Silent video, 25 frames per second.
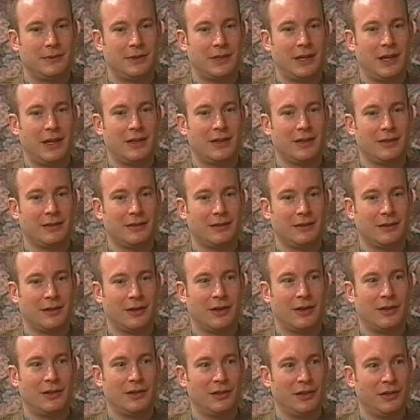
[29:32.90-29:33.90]
taken
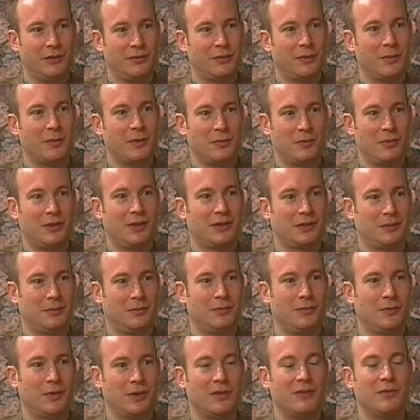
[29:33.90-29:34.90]
largely from the Bix,
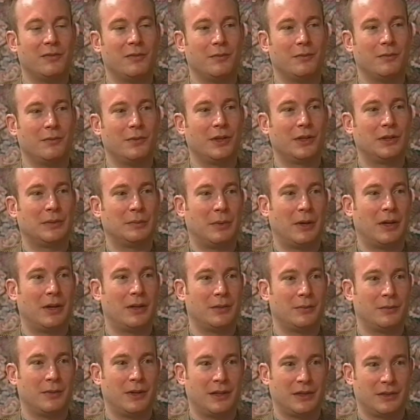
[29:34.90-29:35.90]
one of Bix
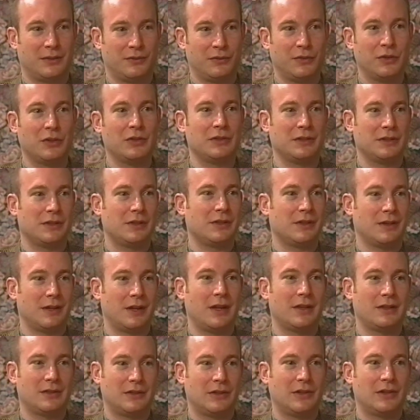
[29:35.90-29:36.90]
Beiderbecke's versions of
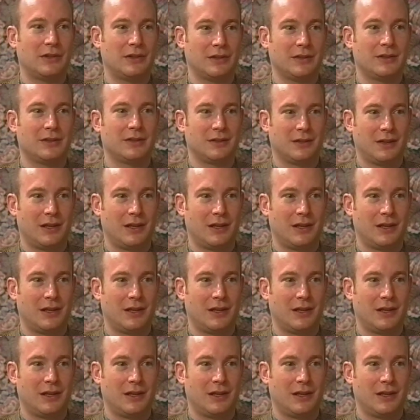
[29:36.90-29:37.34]
that uh -huh. song.